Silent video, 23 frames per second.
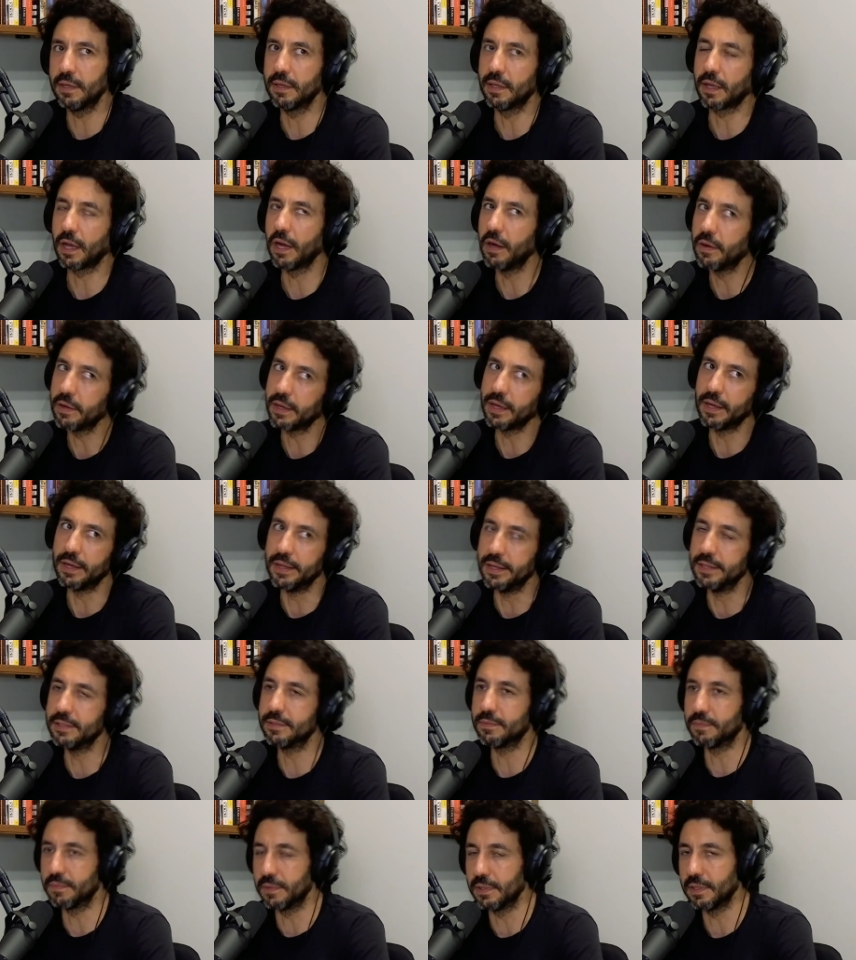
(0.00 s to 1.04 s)
You're like, oh, okay,
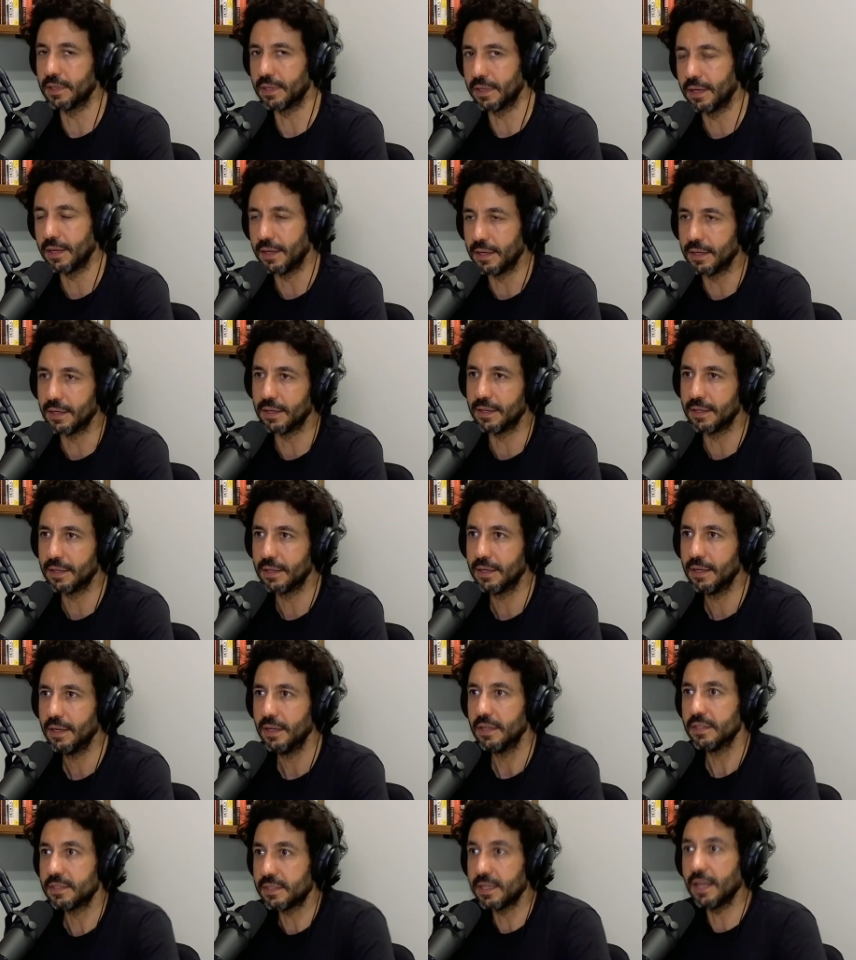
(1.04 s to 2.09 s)
it's really here.
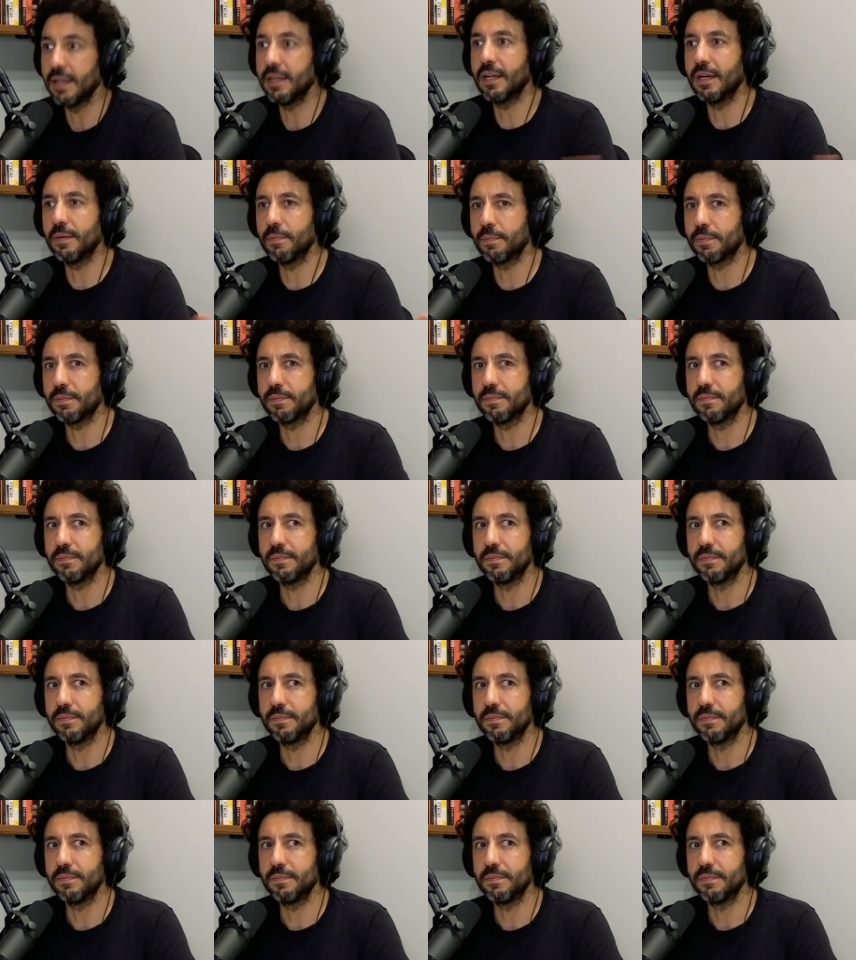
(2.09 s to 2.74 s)
Stand up.